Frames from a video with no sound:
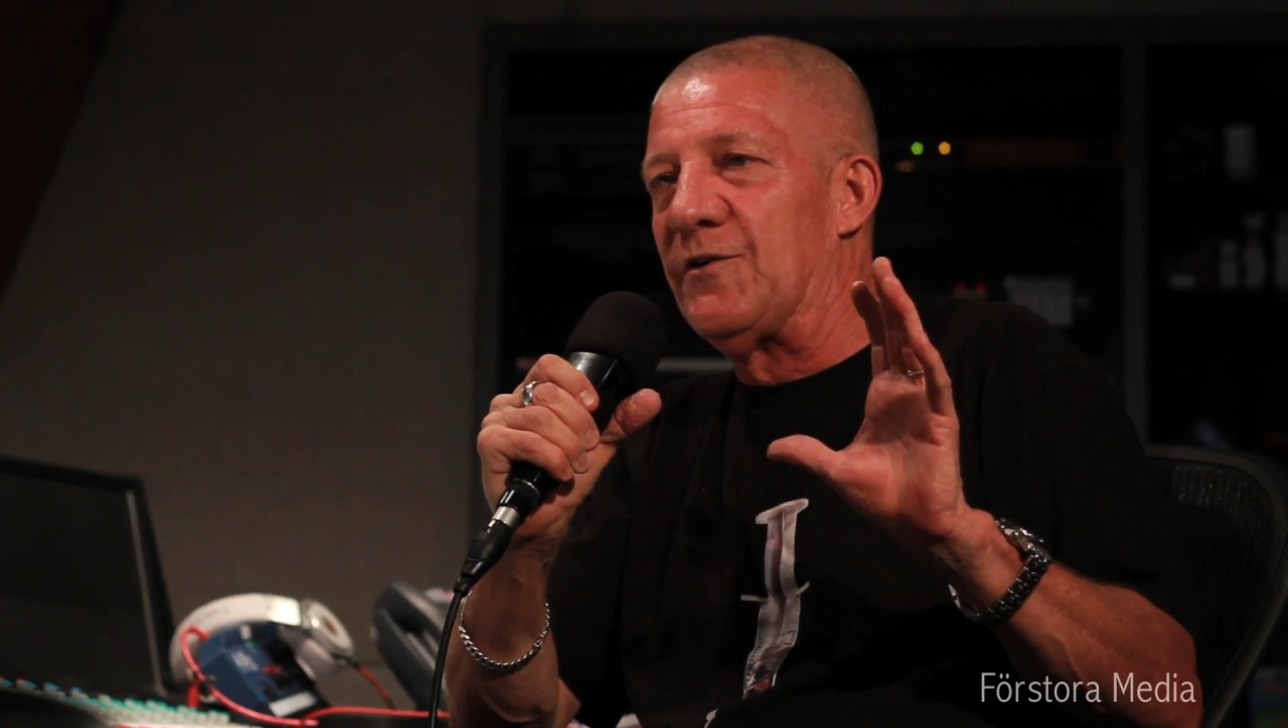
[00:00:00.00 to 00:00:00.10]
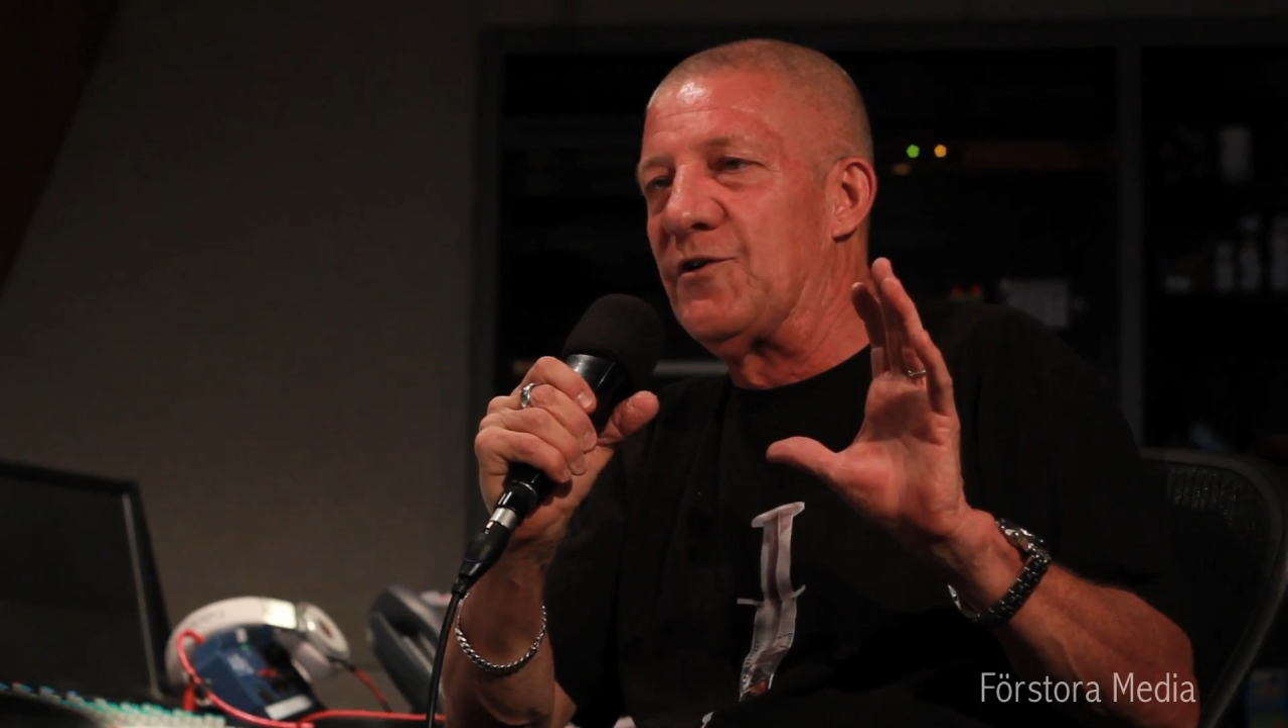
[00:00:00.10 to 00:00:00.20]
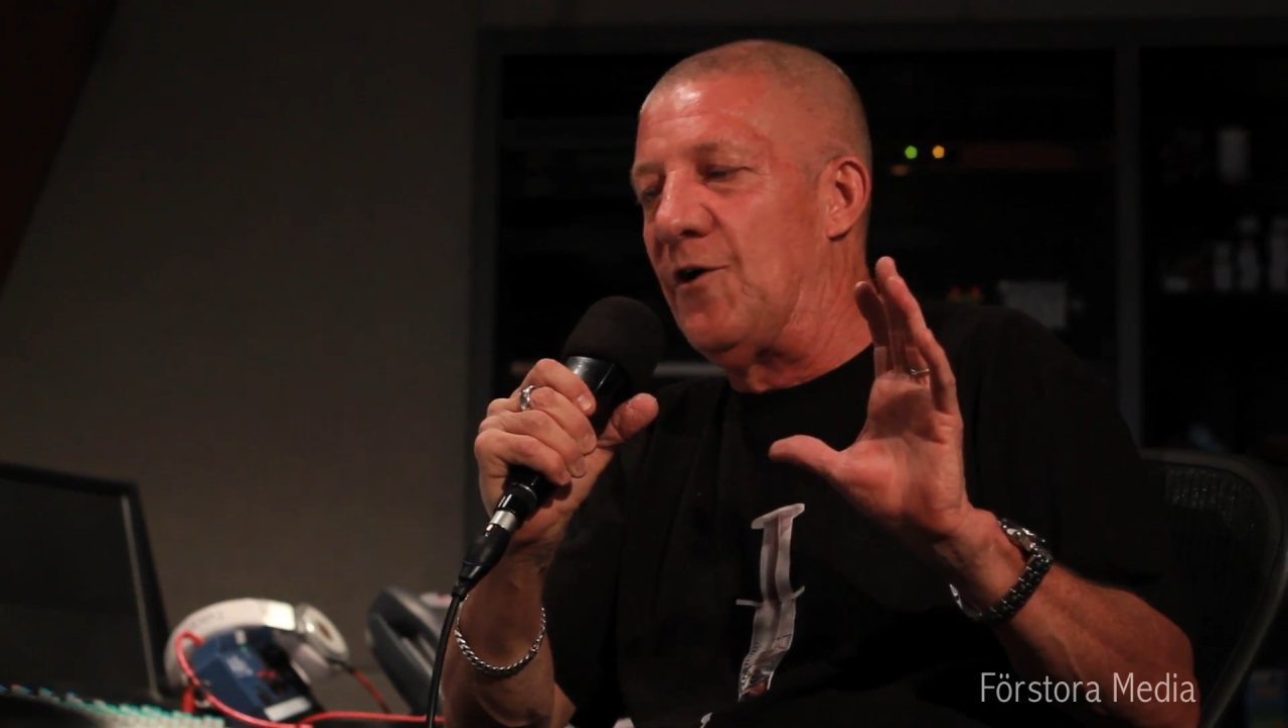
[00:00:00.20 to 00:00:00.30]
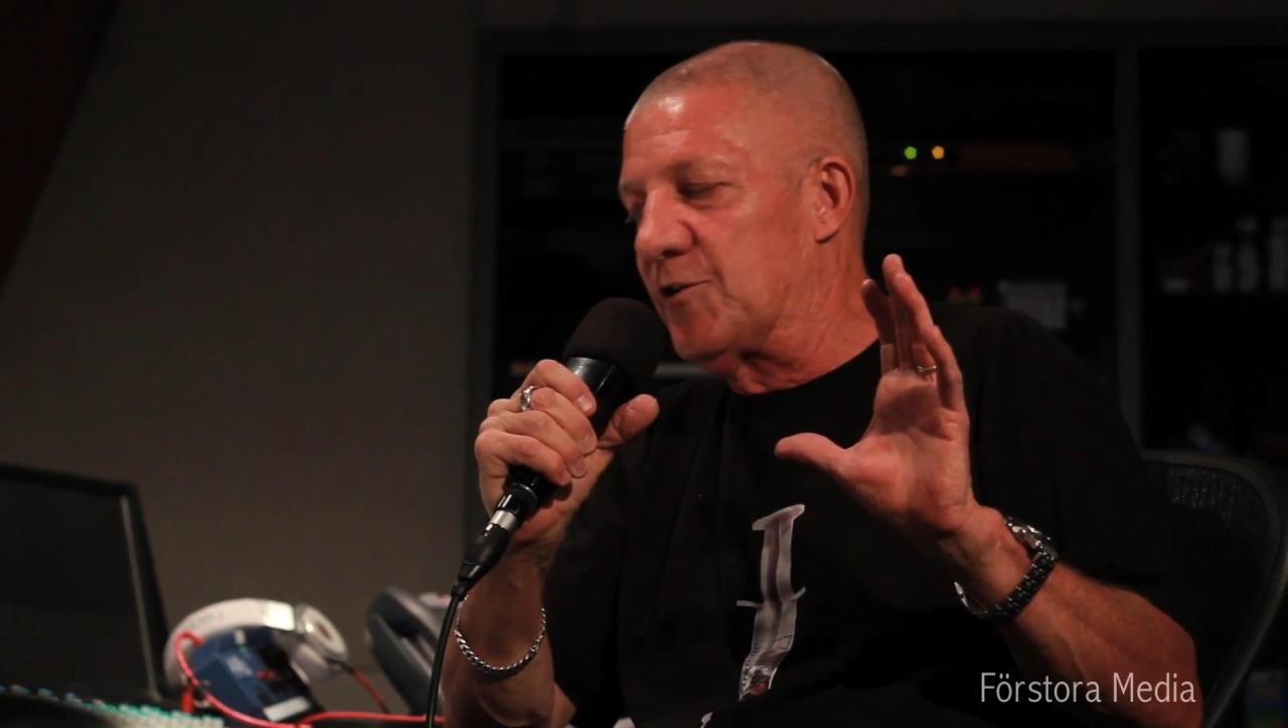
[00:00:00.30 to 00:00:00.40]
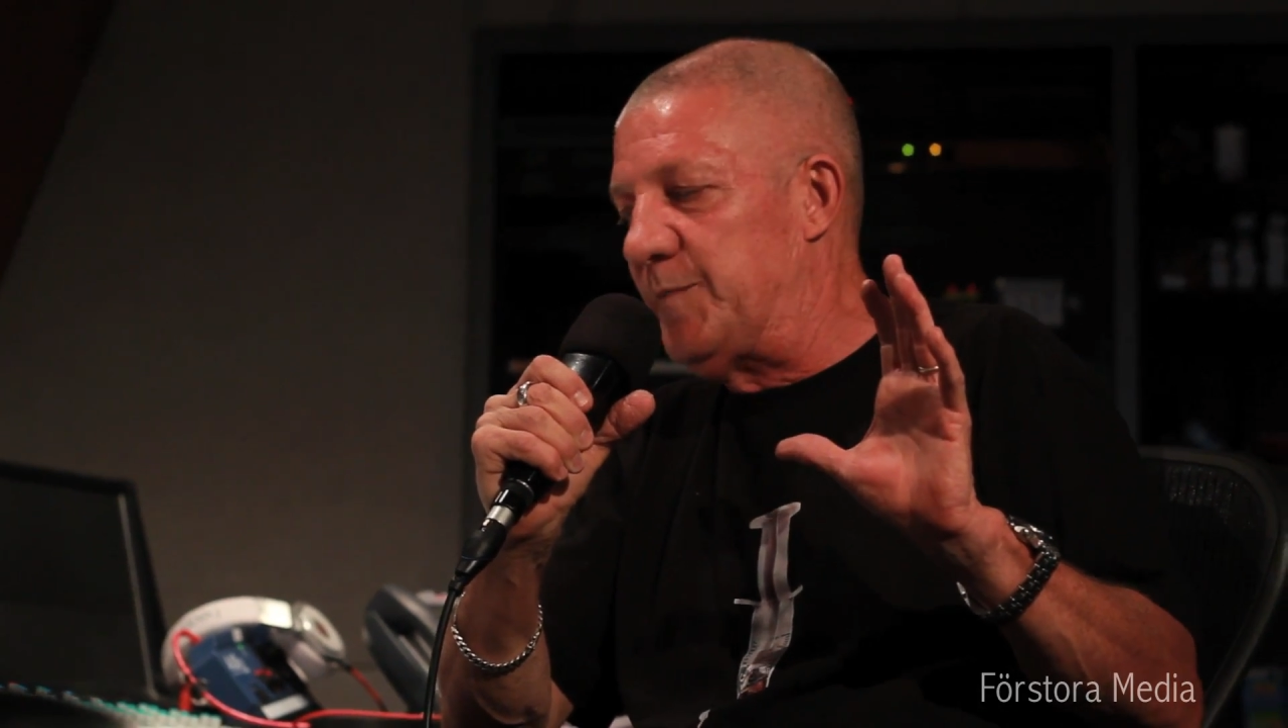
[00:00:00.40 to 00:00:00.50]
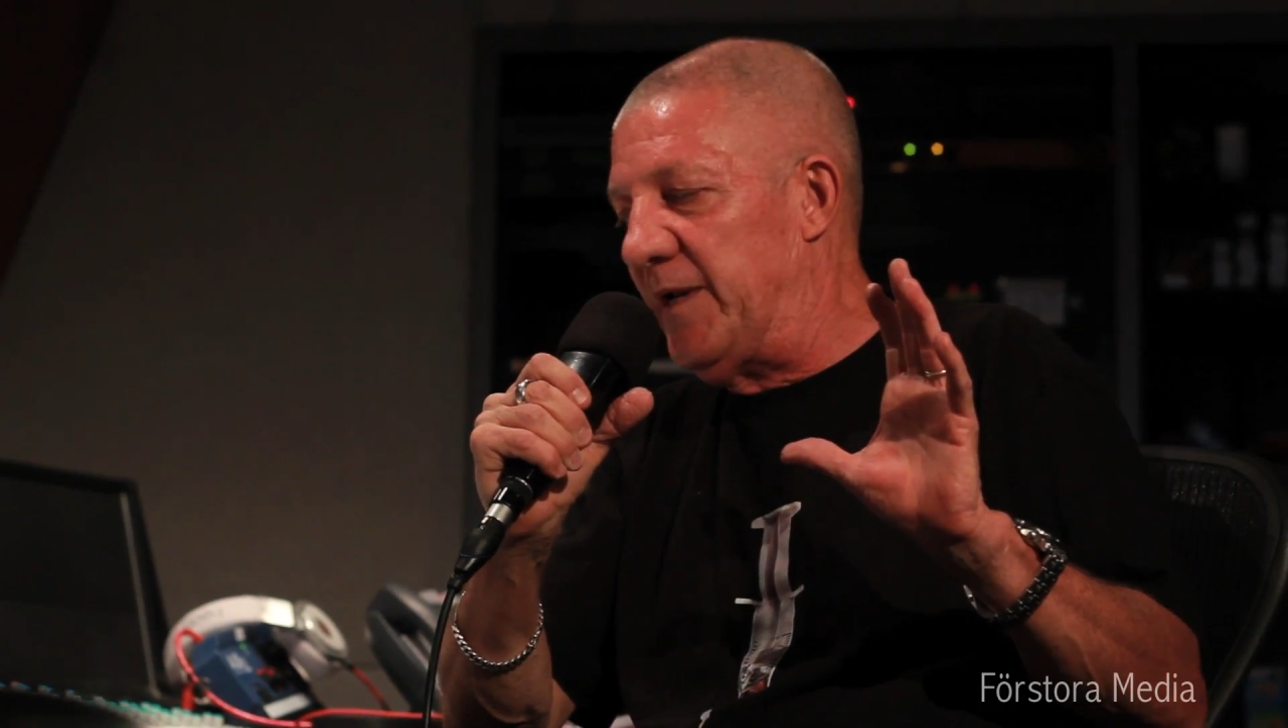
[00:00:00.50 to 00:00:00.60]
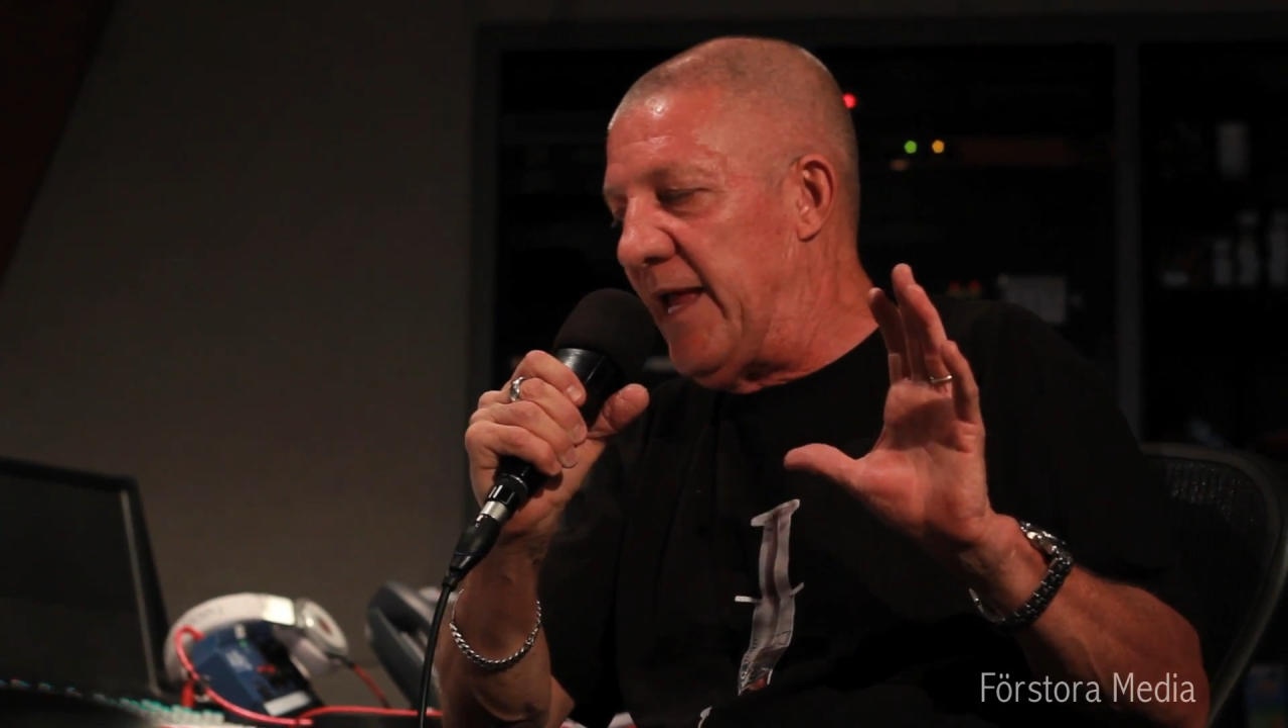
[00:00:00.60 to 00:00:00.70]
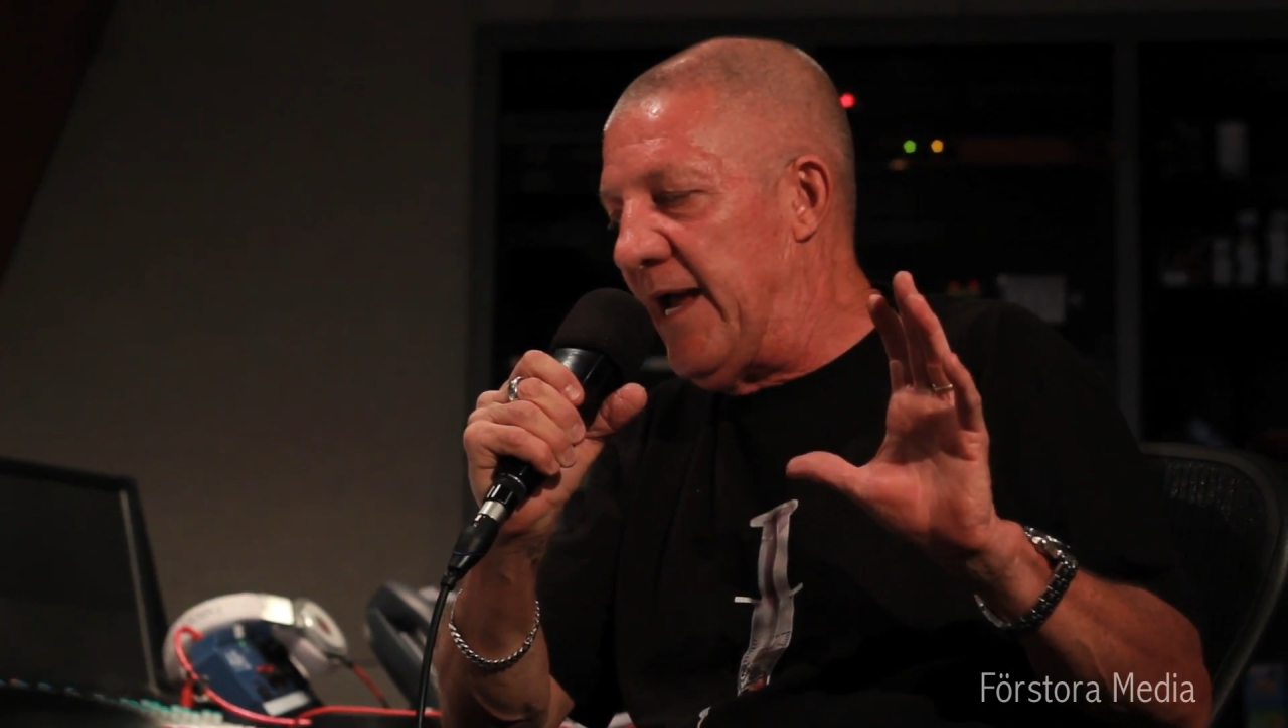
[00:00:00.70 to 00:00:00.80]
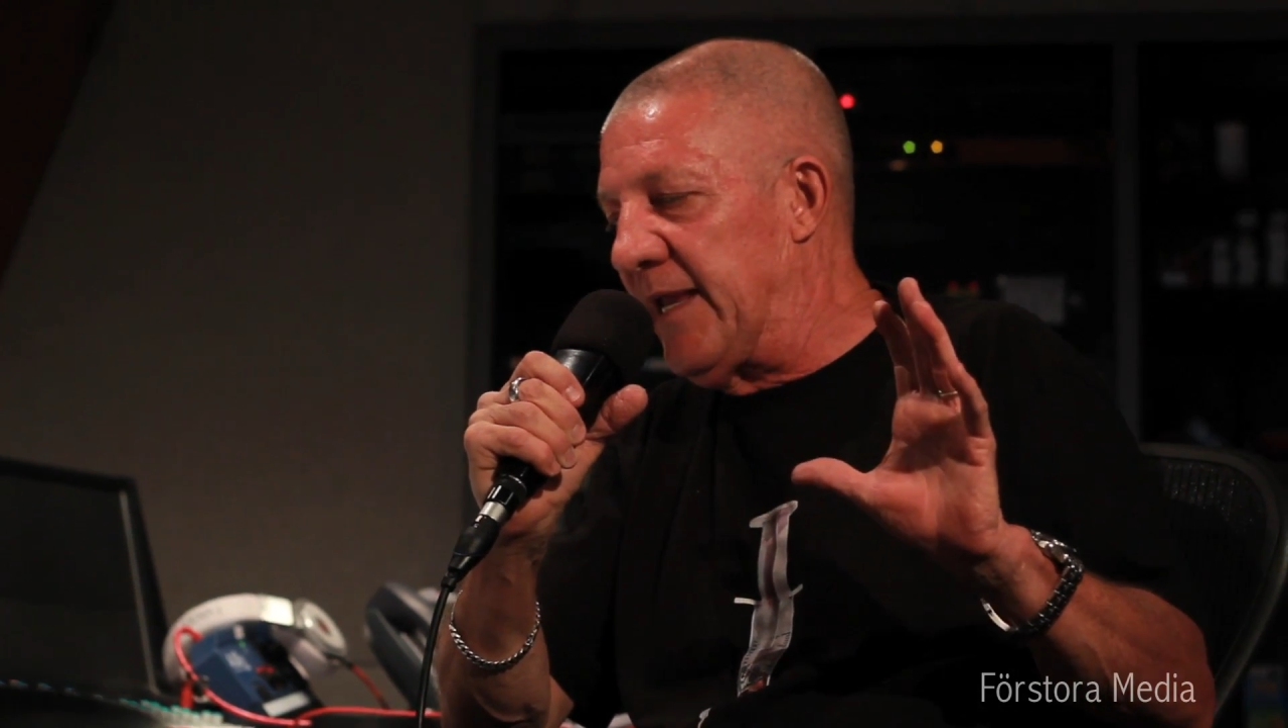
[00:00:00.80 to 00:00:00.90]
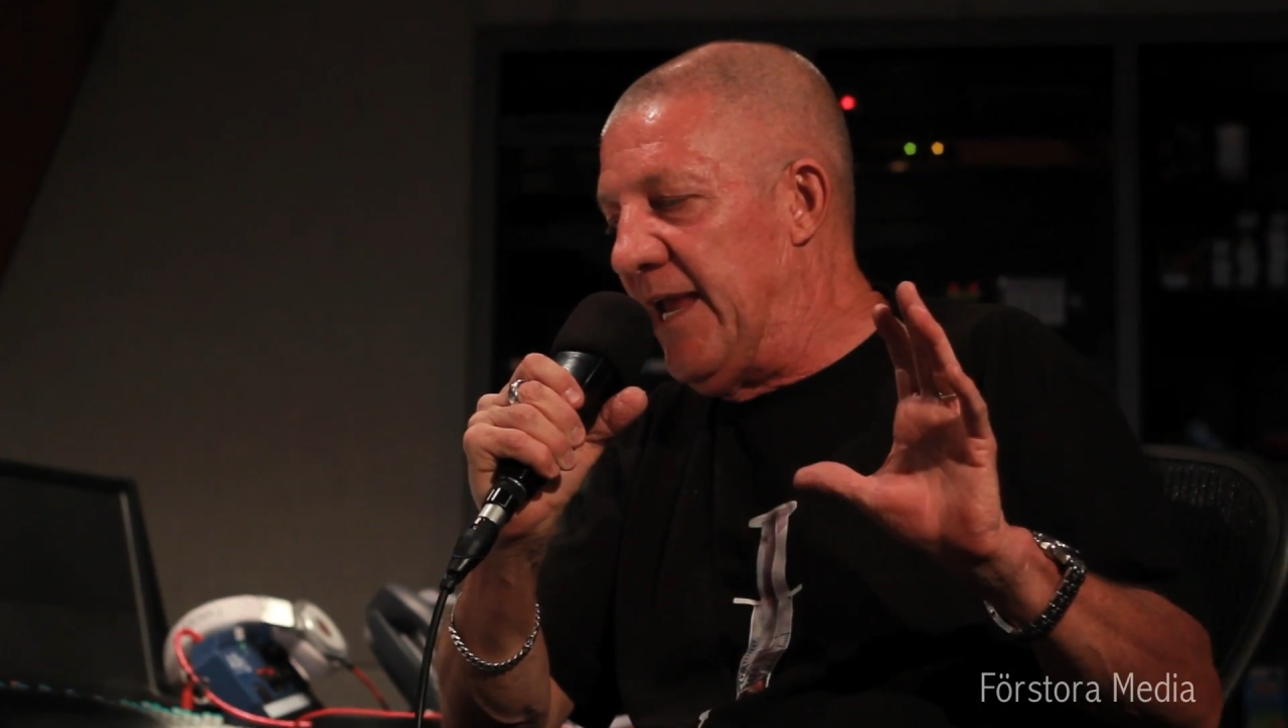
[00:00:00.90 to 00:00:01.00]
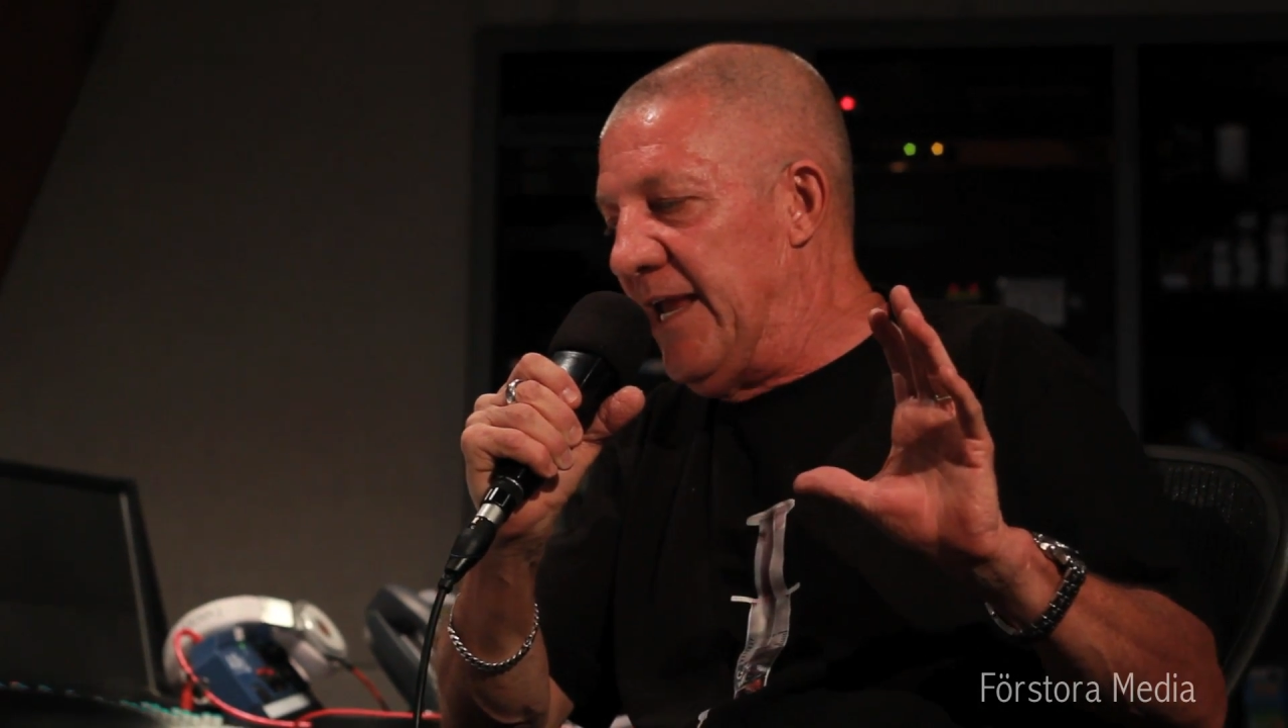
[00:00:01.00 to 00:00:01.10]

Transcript: songs, but like